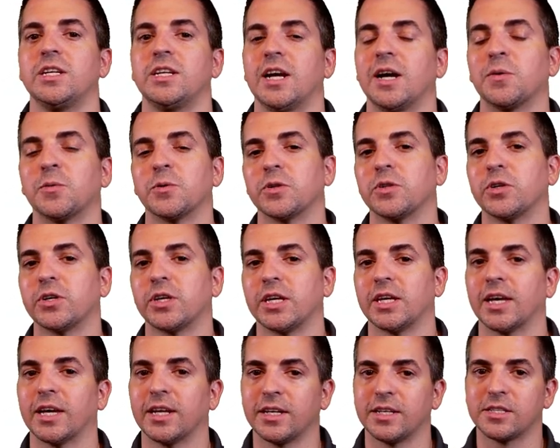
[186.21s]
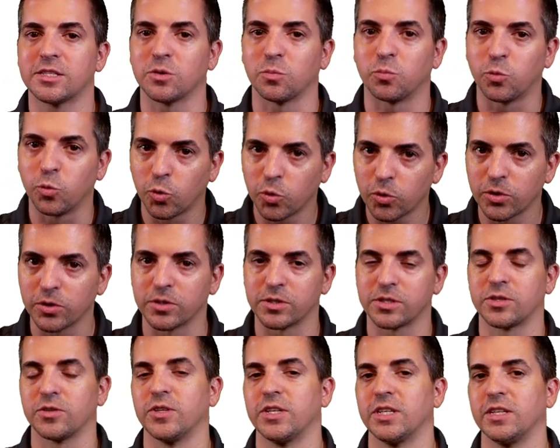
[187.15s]
Now we're looking at a supporter
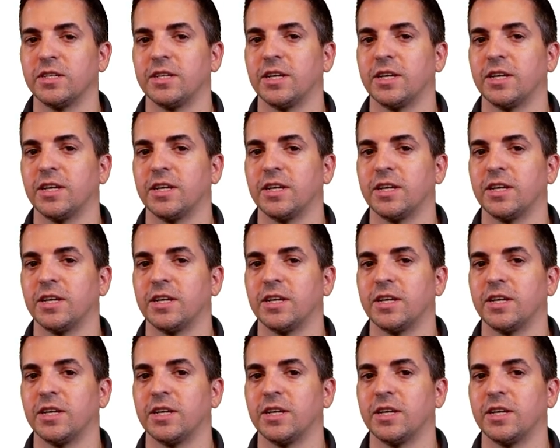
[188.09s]
screen.